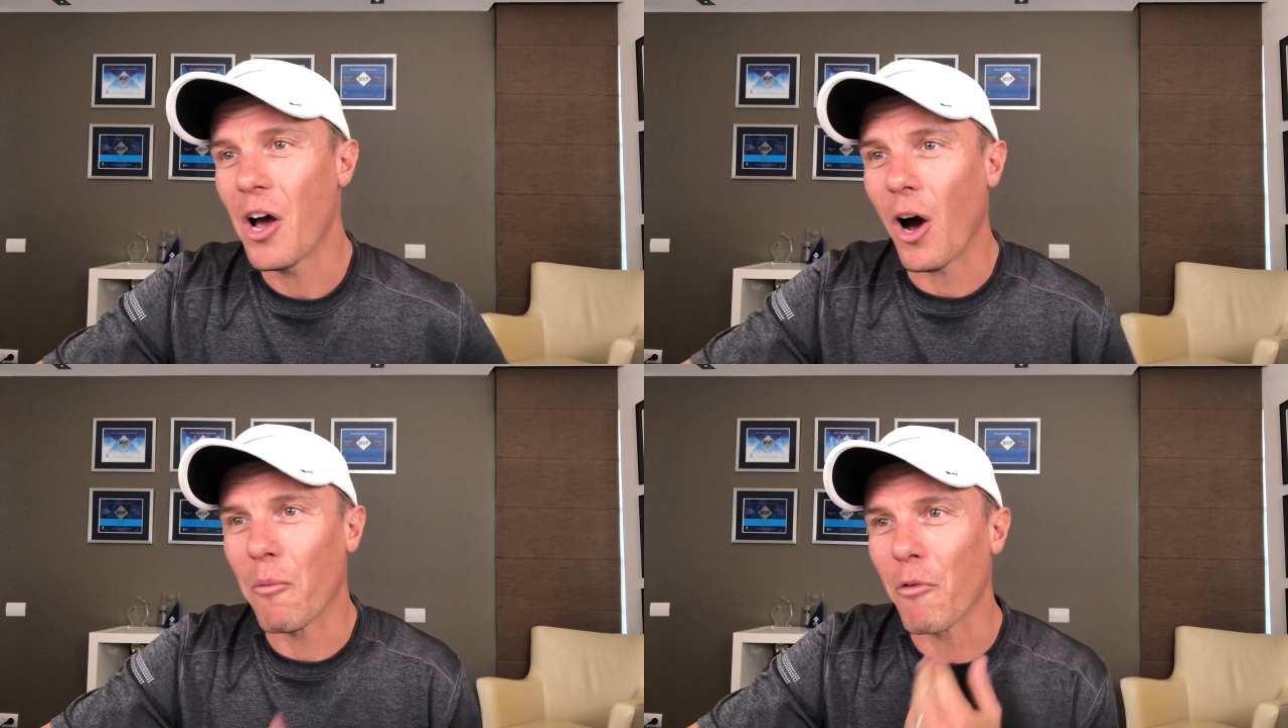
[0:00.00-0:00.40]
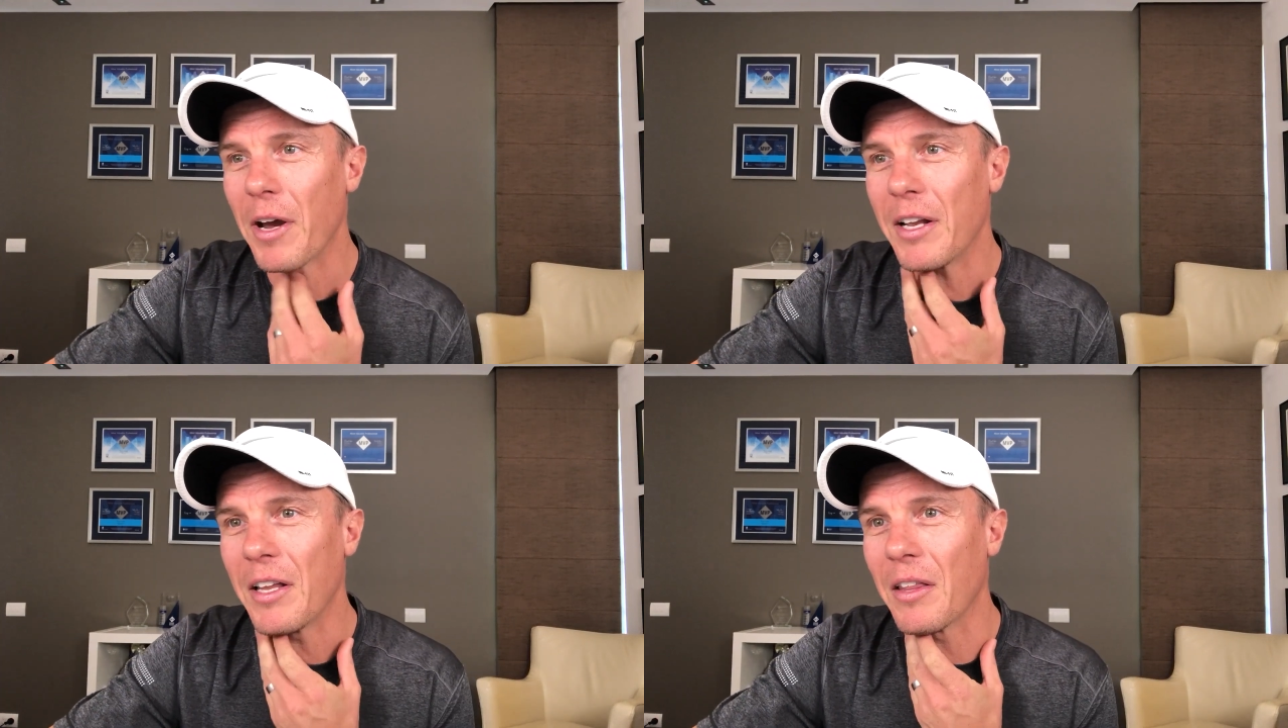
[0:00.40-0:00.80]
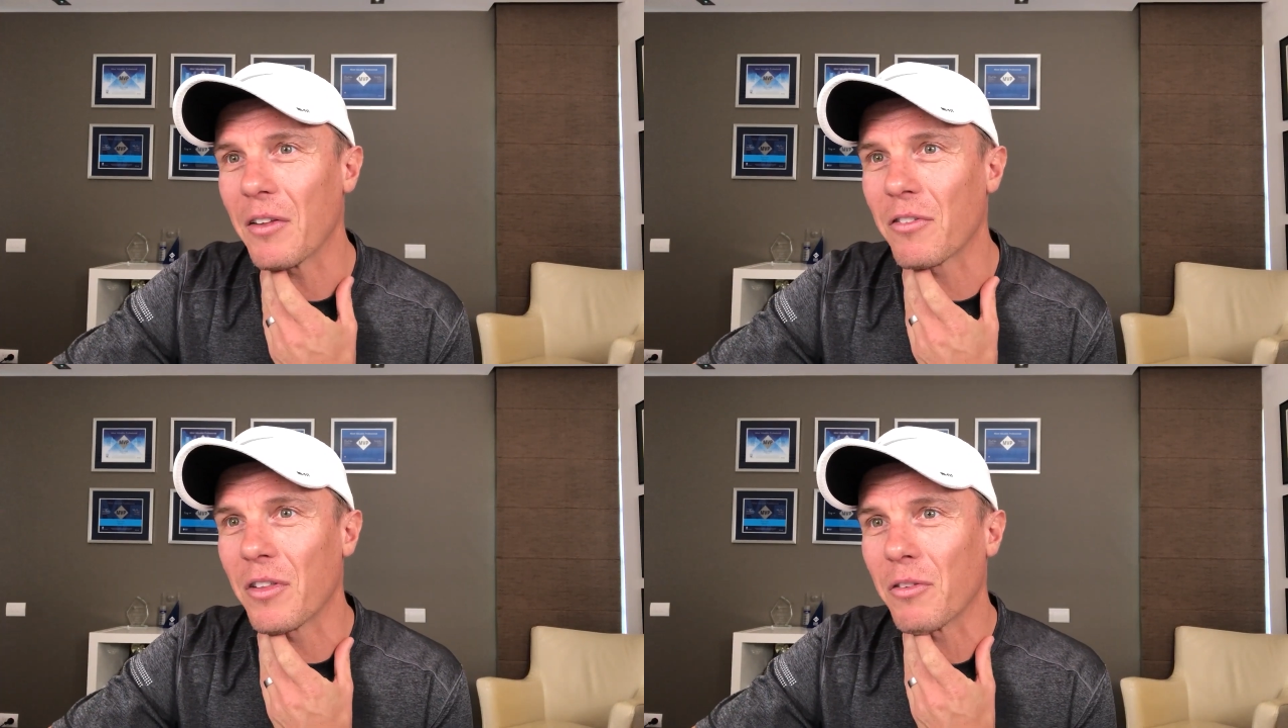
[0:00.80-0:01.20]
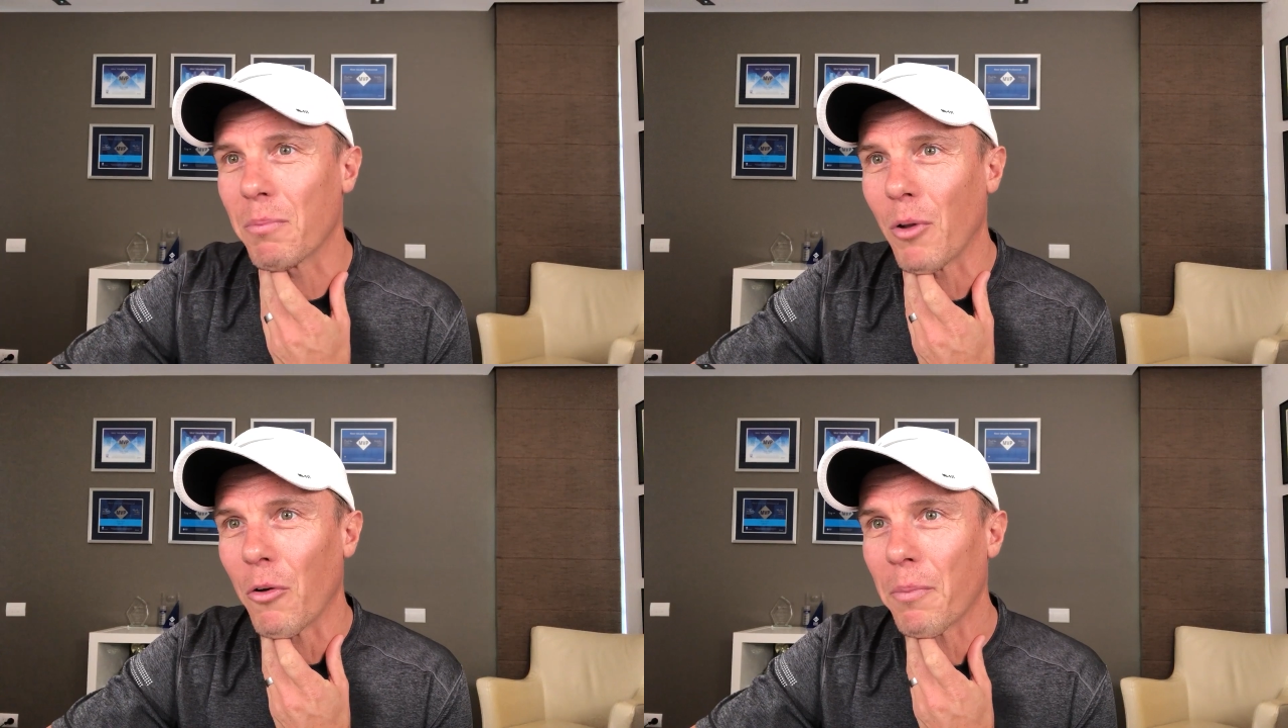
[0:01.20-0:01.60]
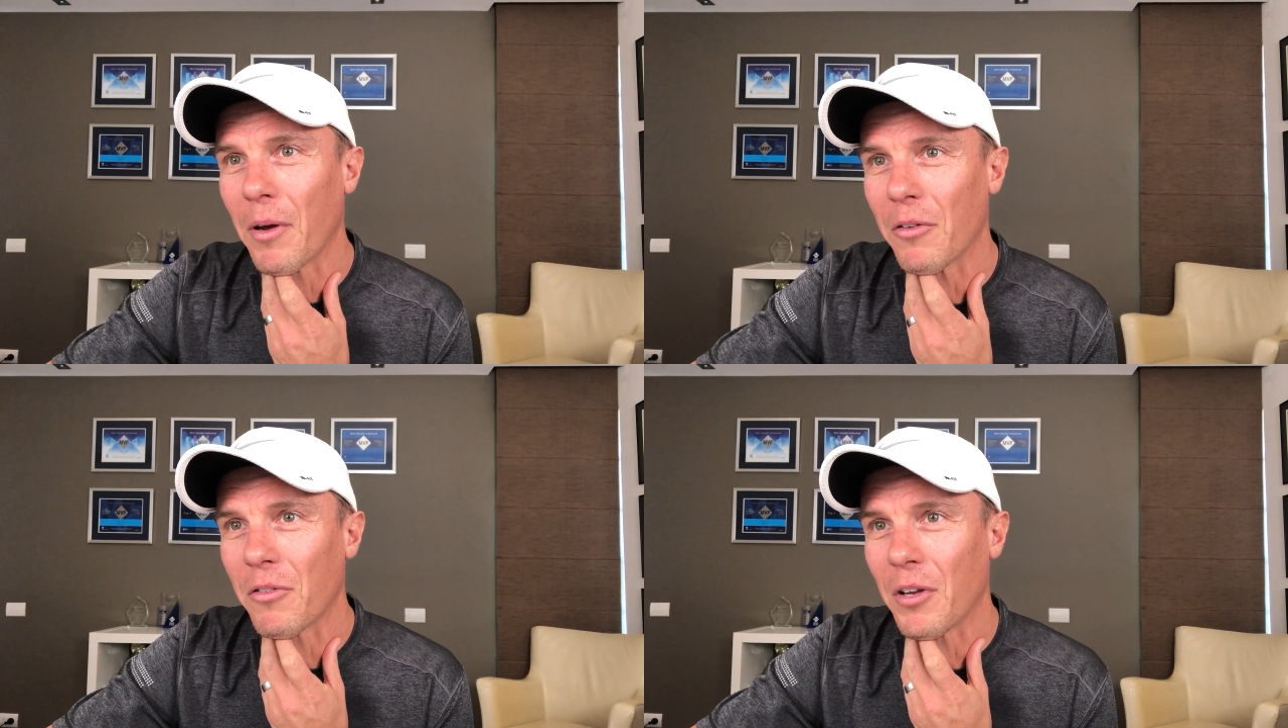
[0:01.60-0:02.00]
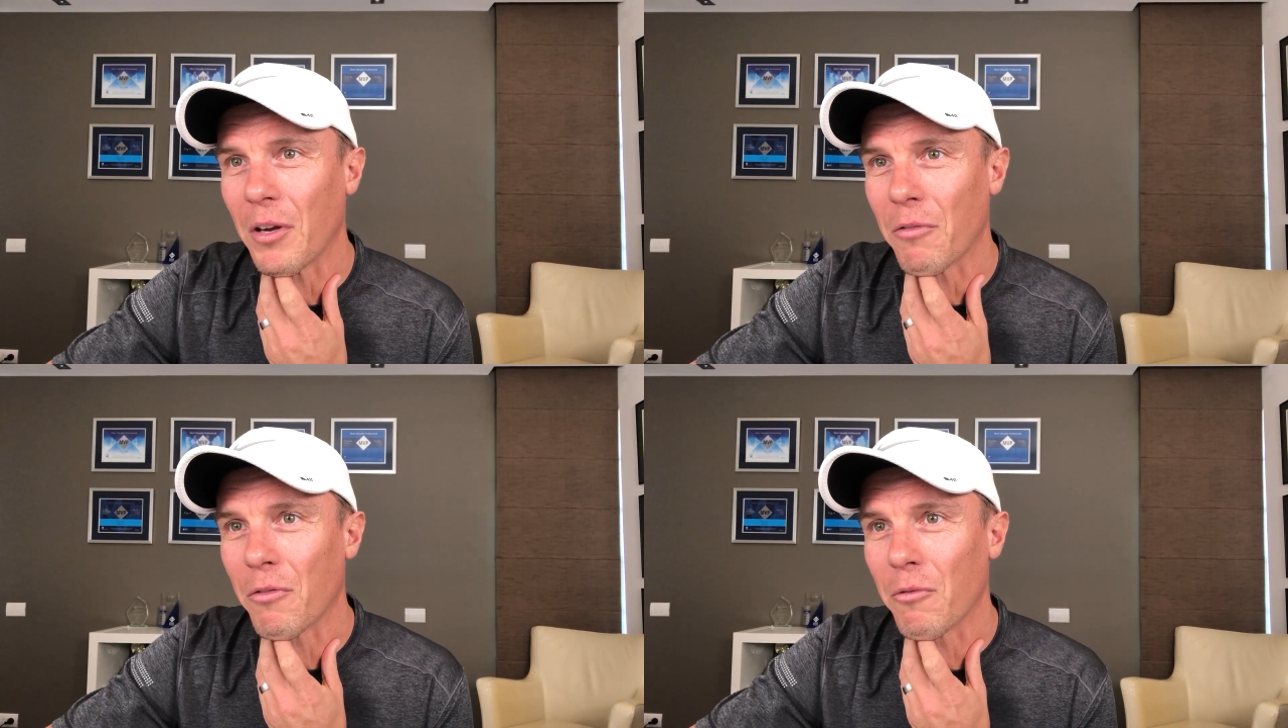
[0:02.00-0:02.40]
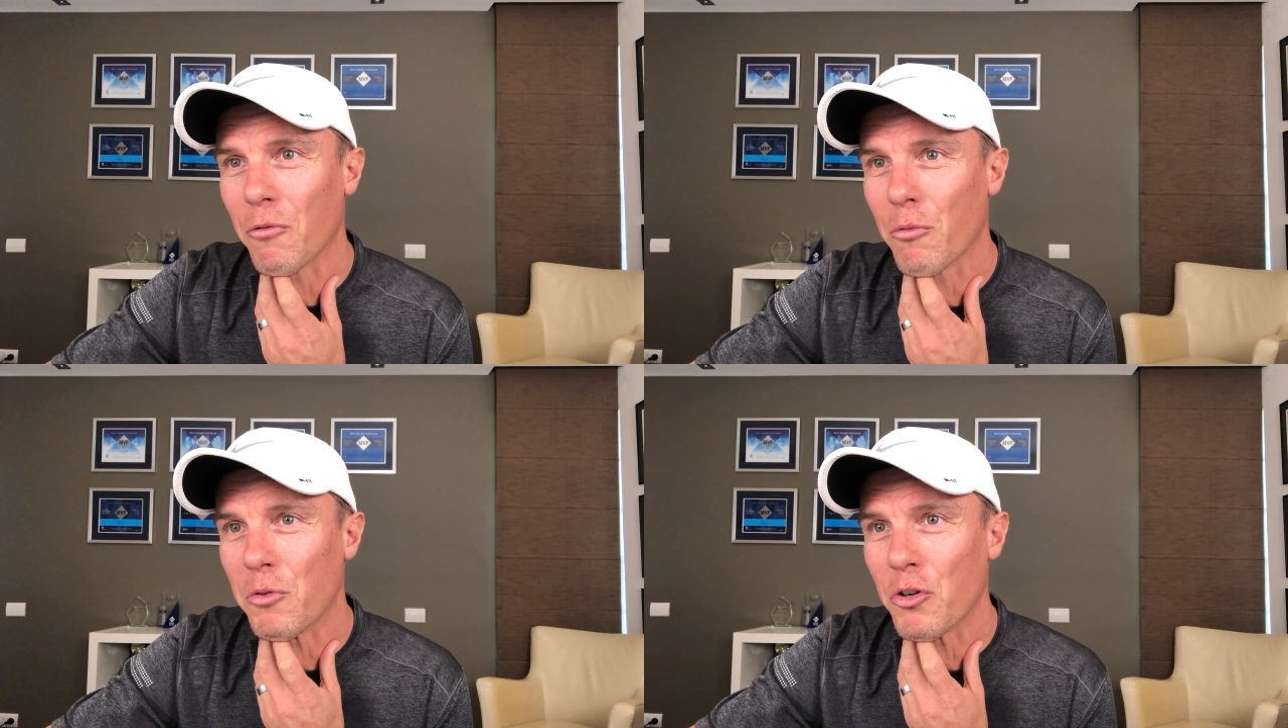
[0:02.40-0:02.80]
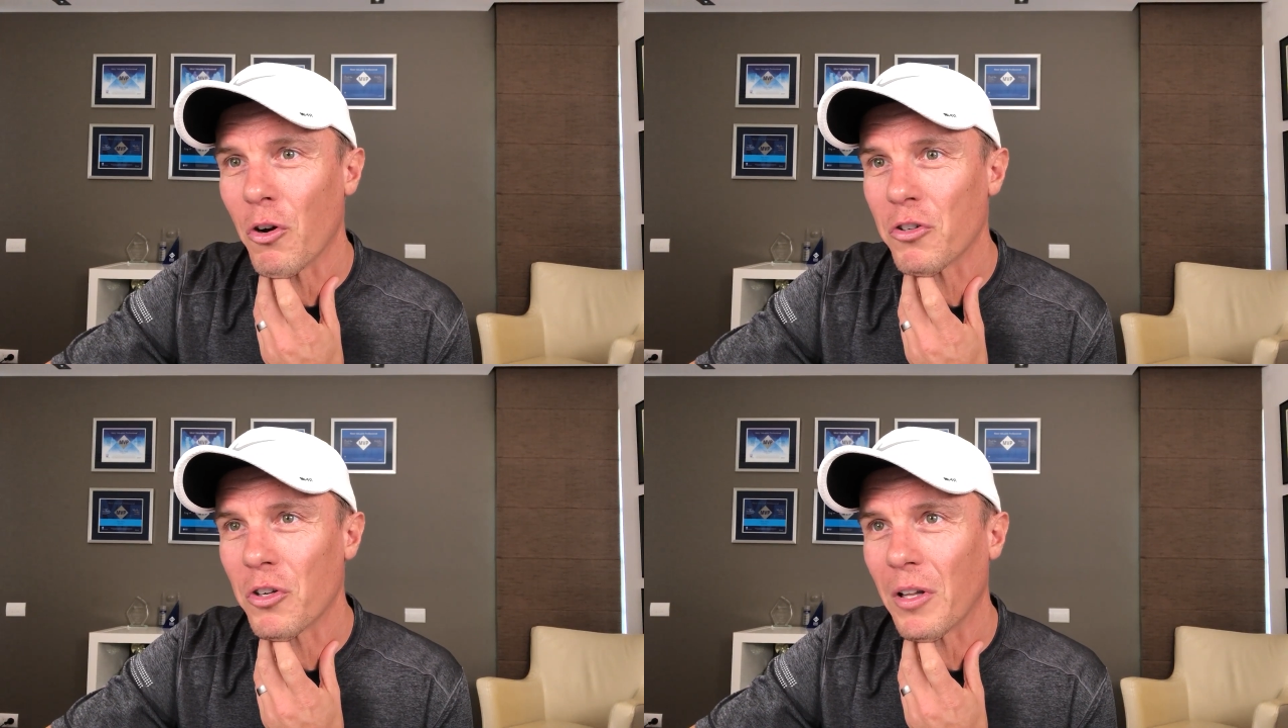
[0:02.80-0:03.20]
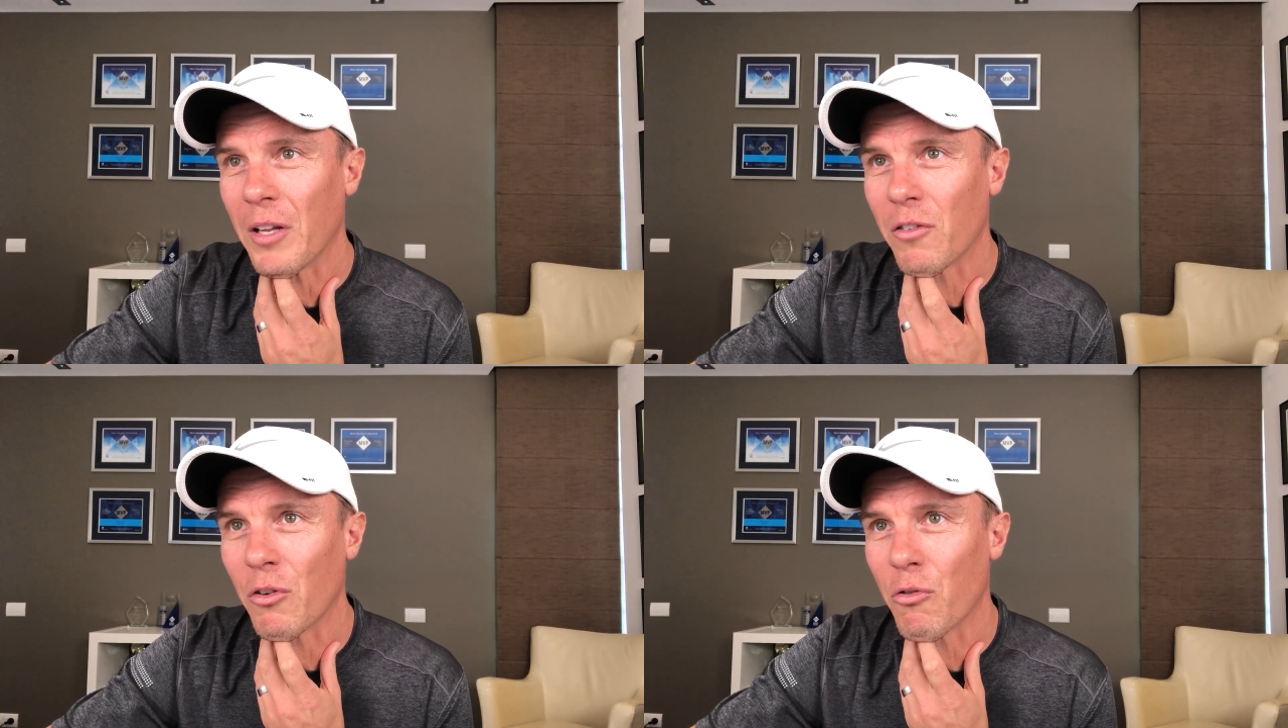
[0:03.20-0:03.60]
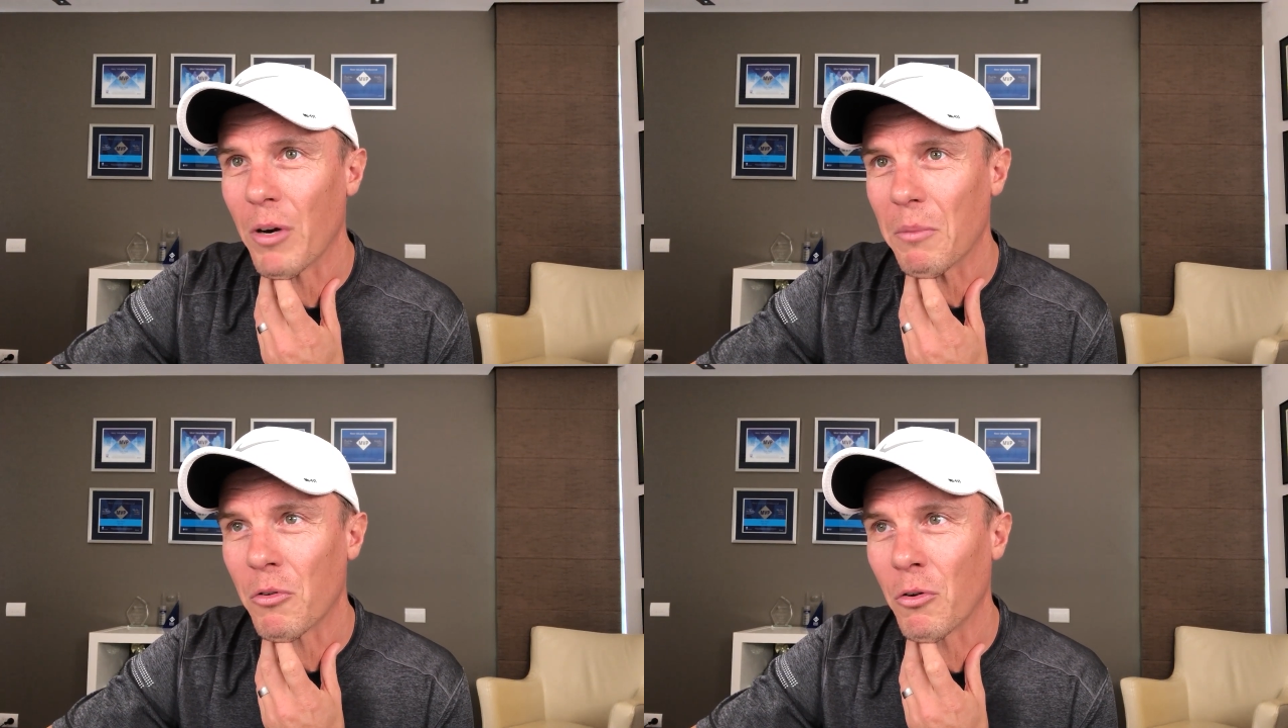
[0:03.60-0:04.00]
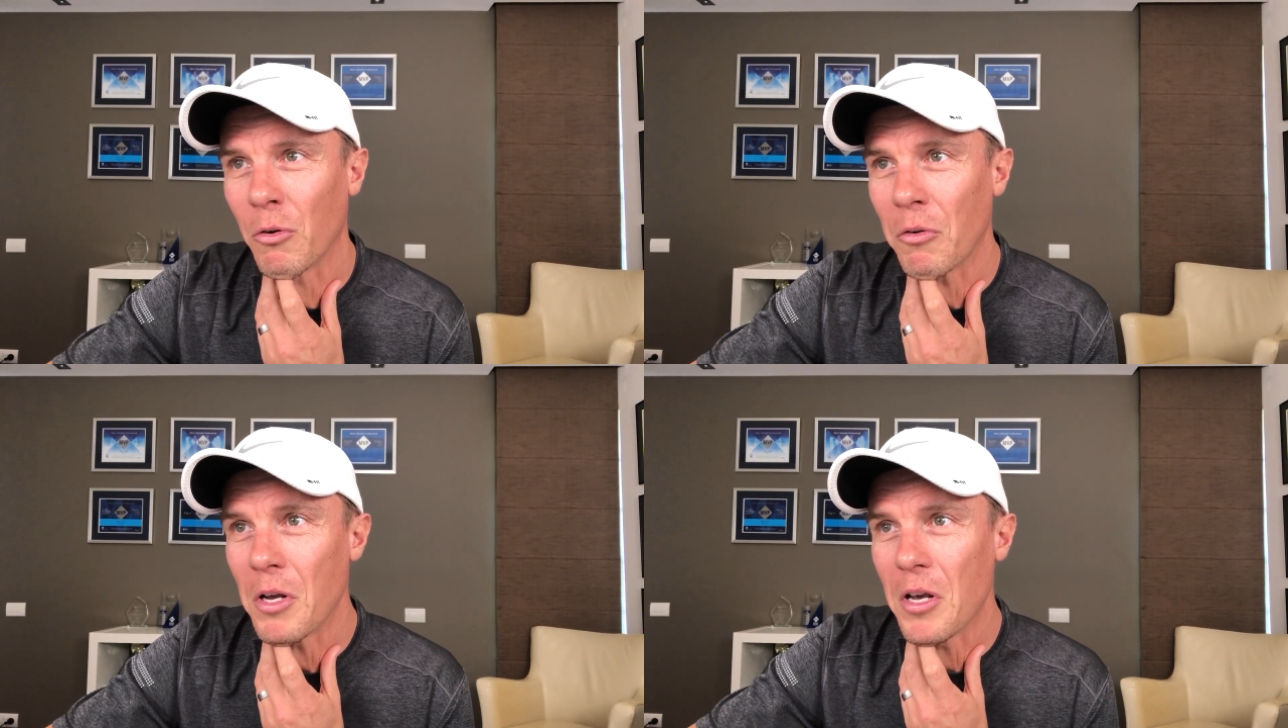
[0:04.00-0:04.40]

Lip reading: I'm reading this blog post here from Josh at Let's Encrypt, who,